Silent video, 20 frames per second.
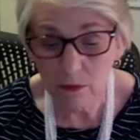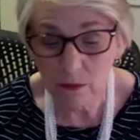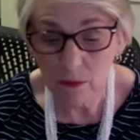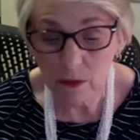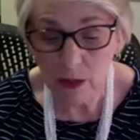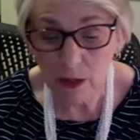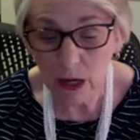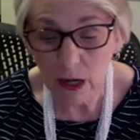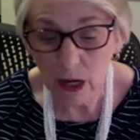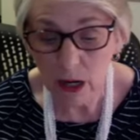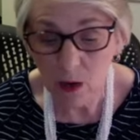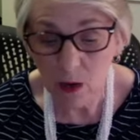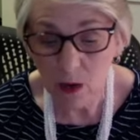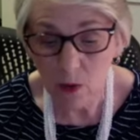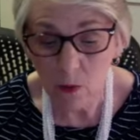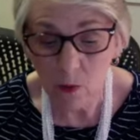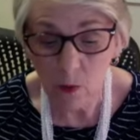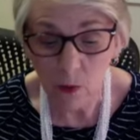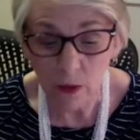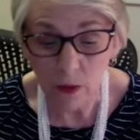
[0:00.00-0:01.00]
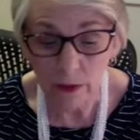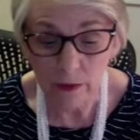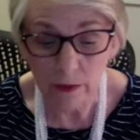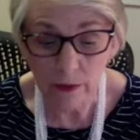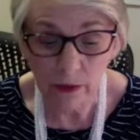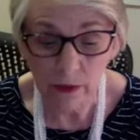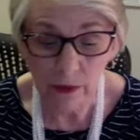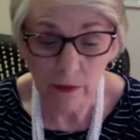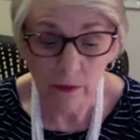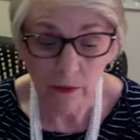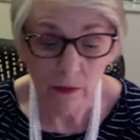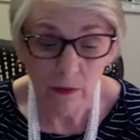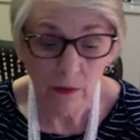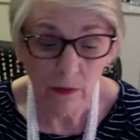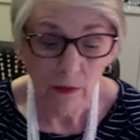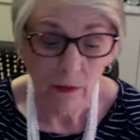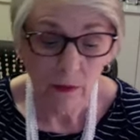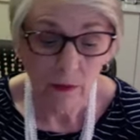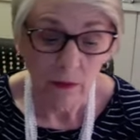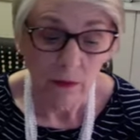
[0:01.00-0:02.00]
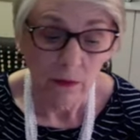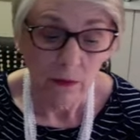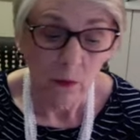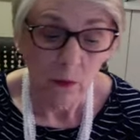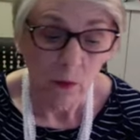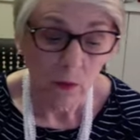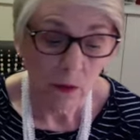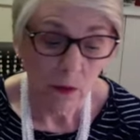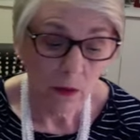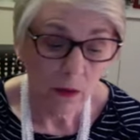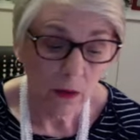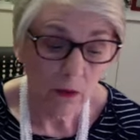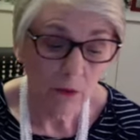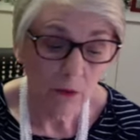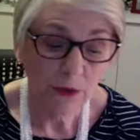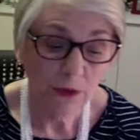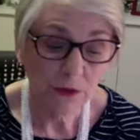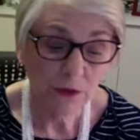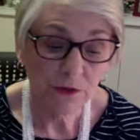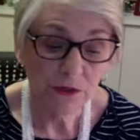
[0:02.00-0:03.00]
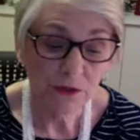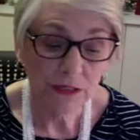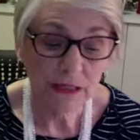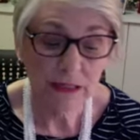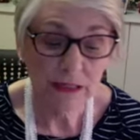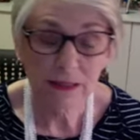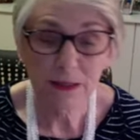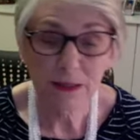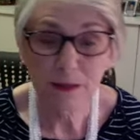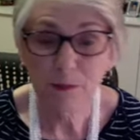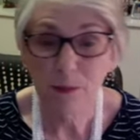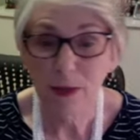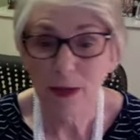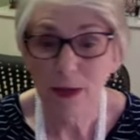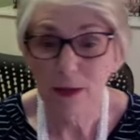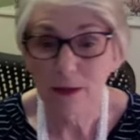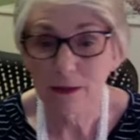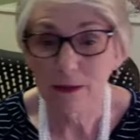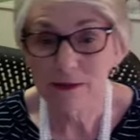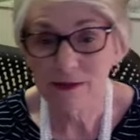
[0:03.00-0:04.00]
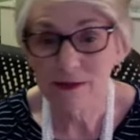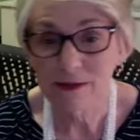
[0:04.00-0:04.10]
how one could work on reducing the demands,